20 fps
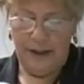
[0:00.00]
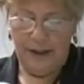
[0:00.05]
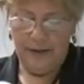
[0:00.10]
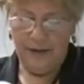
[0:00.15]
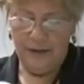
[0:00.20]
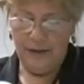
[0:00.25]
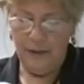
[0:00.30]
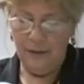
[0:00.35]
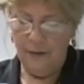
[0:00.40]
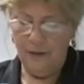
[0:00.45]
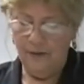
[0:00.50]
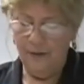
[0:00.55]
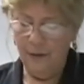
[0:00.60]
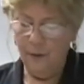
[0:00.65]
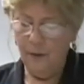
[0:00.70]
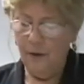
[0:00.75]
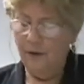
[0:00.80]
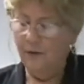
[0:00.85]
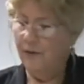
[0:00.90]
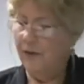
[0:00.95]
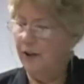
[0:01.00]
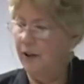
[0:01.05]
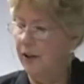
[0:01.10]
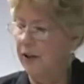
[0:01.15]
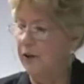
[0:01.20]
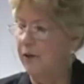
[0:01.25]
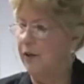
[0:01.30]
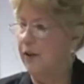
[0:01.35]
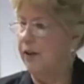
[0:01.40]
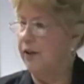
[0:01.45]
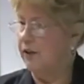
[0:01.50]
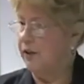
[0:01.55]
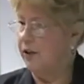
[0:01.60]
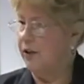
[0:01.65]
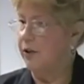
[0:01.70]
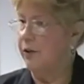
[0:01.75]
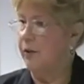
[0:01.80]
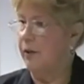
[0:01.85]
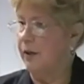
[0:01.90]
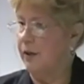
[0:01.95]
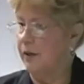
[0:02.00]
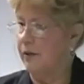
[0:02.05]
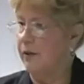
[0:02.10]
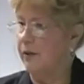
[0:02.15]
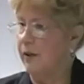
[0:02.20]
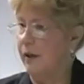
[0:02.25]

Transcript: Some of it we've alluded to in